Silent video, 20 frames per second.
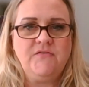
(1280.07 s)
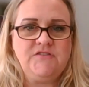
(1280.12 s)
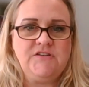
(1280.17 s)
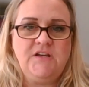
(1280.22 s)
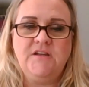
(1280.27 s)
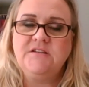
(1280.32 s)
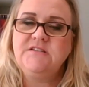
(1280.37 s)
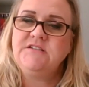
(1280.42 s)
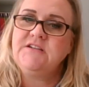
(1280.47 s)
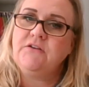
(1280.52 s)
to
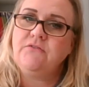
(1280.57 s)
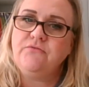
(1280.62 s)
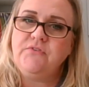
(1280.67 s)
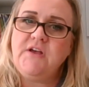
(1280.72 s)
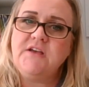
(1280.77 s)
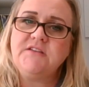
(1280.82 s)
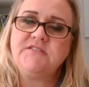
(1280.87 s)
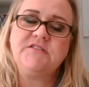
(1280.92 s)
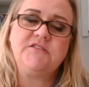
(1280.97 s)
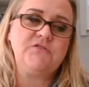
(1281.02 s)
hunt down
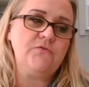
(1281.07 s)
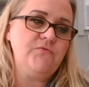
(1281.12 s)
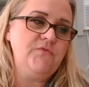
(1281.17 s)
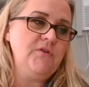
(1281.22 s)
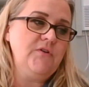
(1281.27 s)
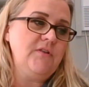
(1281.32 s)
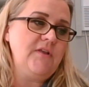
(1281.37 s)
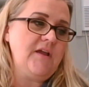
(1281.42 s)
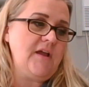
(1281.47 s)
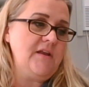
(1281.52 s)
flosses or
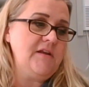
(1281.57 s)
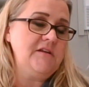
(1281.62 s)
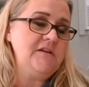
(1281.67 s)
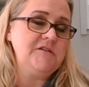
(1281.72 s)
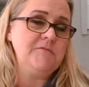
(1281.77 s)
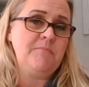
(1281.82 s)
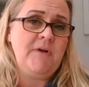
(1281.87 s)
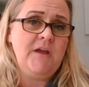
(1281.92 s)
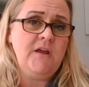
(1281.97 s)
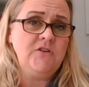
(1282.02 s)
feel like I need
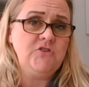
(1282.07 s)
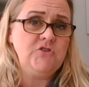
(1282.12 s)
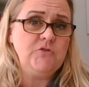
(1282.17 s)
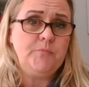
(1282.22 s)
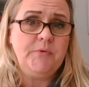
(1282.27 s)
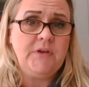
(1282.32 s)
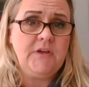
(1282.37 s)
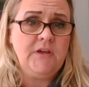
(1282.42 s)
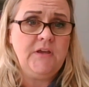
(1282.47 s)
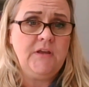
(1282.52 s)
to buy a
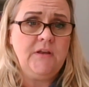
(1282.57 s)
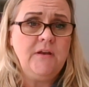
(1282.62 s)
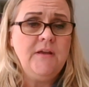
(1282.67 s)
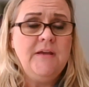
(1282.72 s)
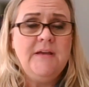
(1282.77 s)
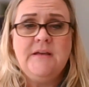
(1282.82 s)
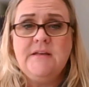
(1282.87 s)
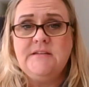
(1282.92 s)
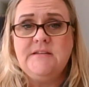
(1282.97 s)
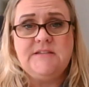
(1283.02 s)
duplicate
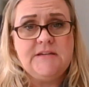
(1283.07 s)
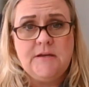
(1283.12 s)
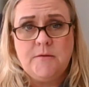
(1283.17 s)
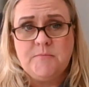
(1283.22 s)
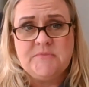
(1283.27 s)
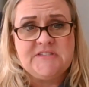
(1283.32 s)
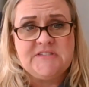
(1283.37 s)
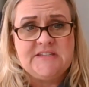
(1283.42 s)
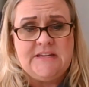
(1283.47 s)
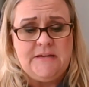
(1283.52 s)

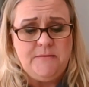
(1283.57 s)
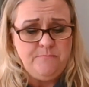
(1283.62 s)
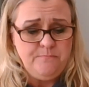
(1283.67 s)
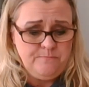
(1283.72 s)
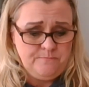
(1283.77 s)
DMC.